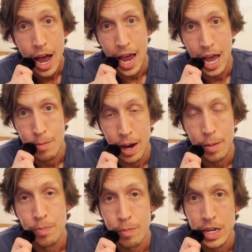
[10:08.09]
I had my
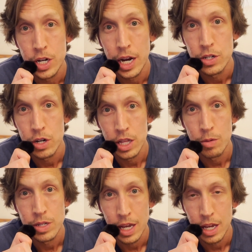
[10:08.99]
chaser that
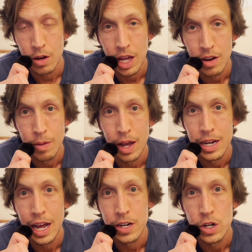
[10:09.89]
was like, kind of my
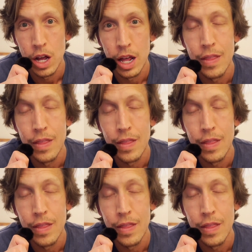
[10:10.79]
attach on.